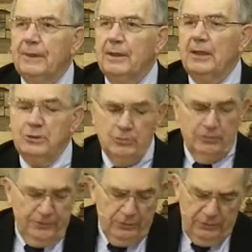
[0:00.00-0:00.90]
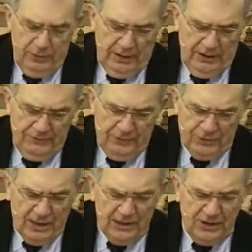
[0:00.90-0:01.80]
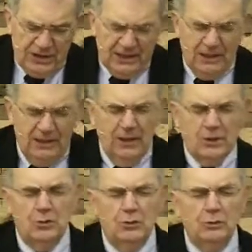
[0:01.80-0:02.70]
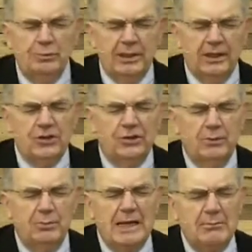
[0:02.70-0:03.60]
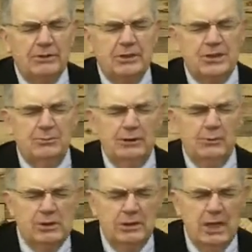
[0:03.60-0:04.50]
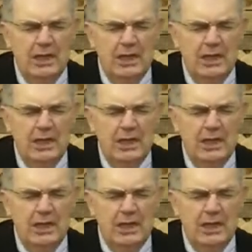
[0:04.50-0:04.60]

And you know, if you, if you try and take in this whole picture, the baptism and what